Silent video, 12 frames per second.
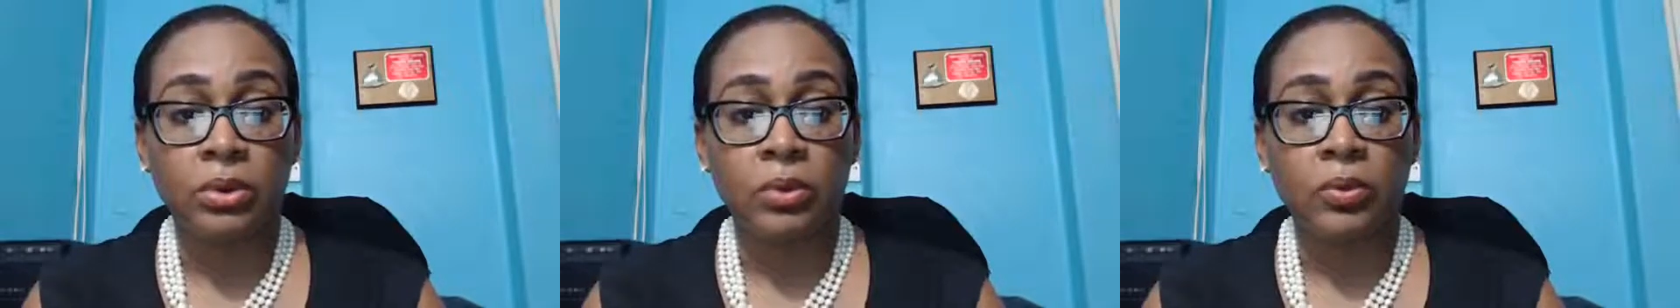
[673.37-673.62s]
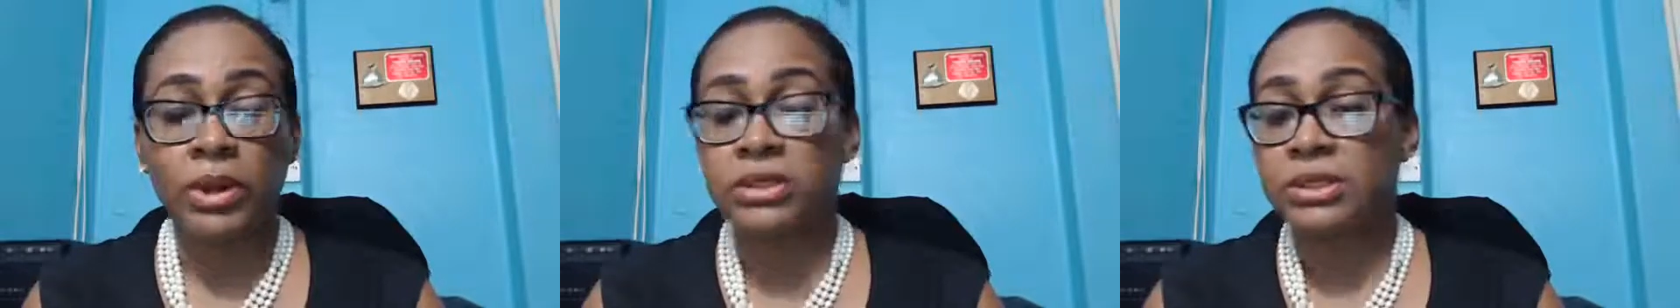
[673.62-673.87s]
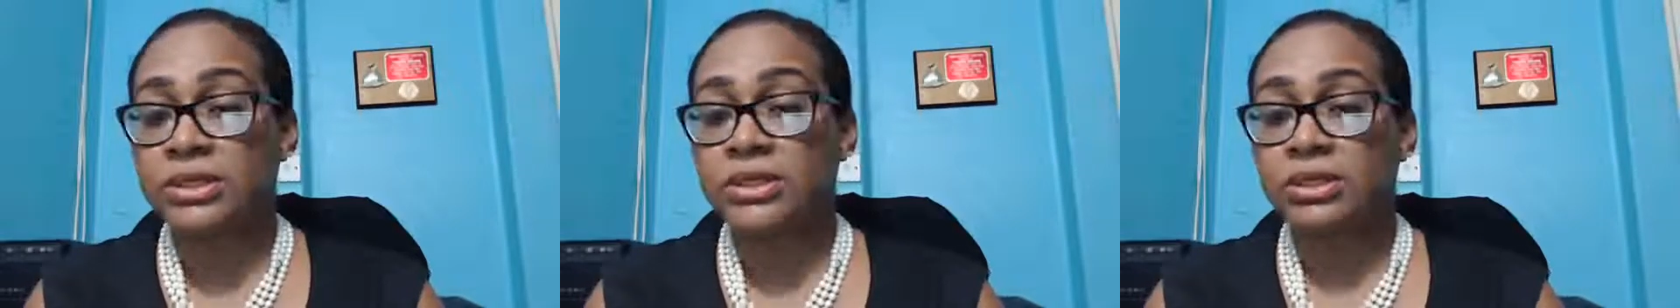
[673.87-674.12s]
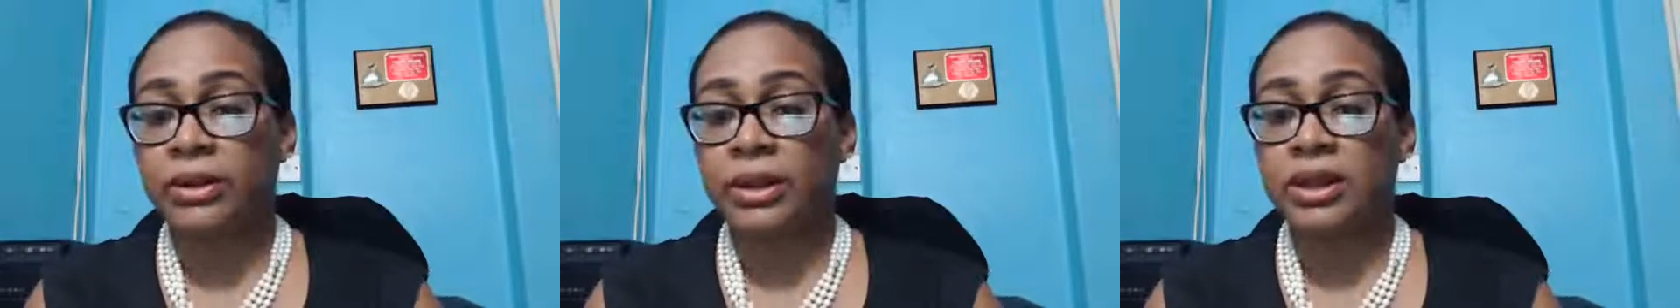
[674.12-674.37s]
We're just
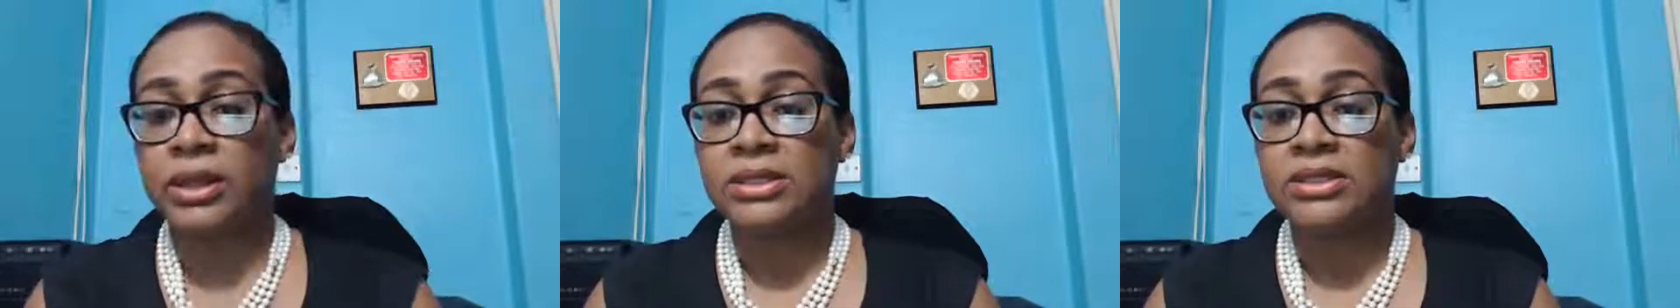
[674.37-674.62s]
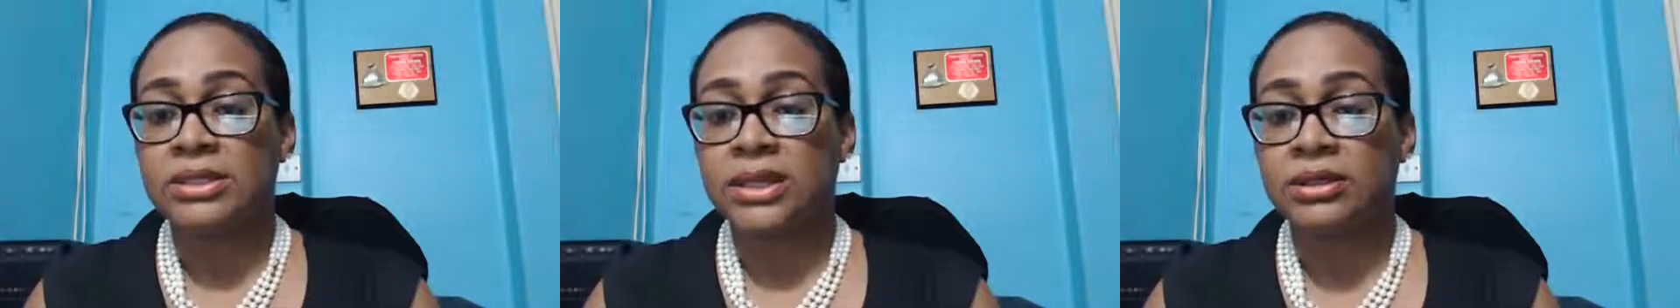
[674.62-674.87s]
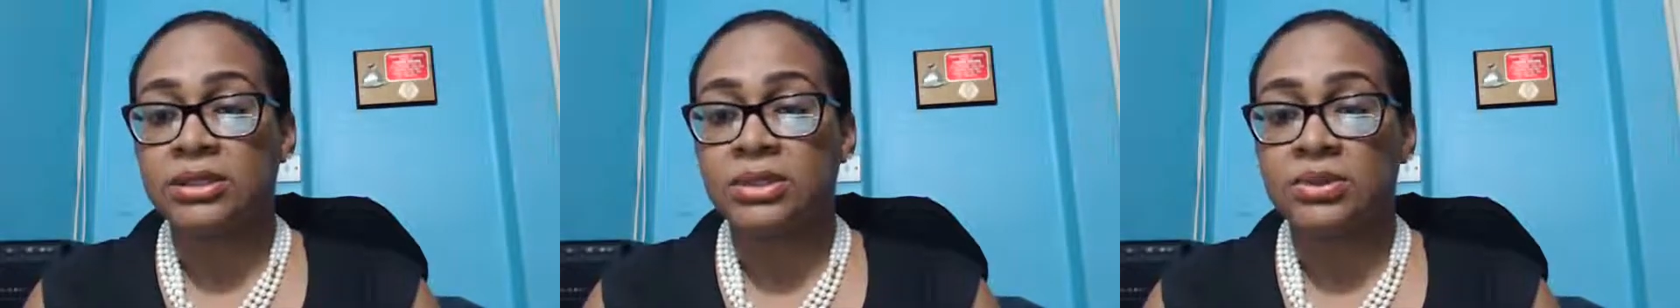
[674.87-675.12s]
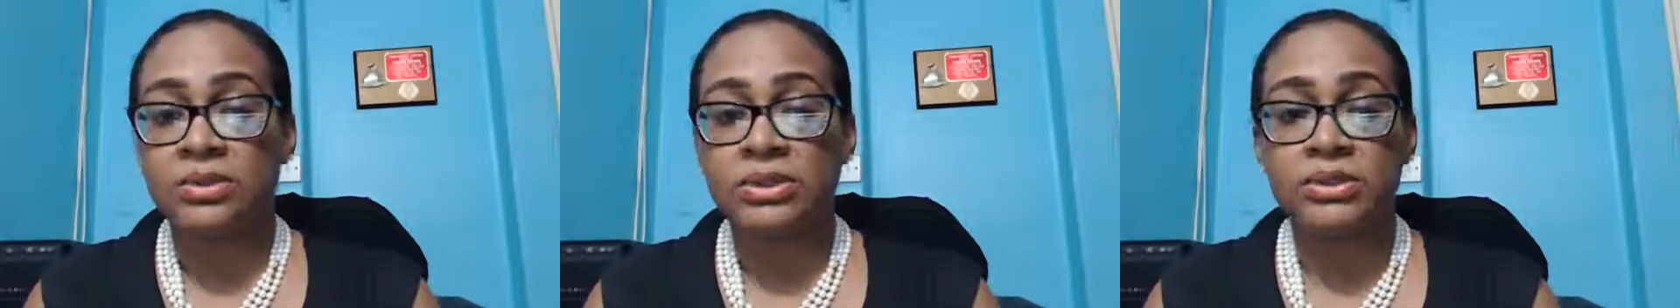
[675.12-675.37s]
going to say to
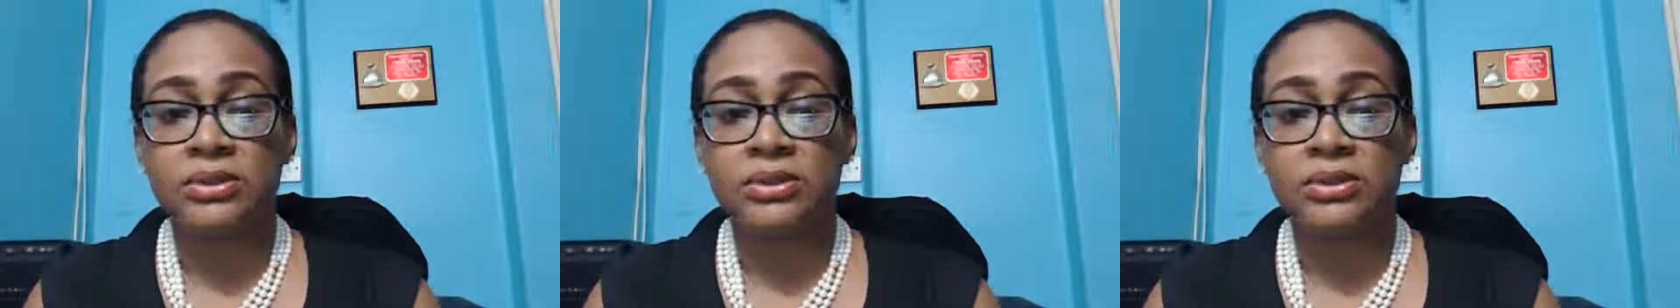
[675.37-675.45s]
you,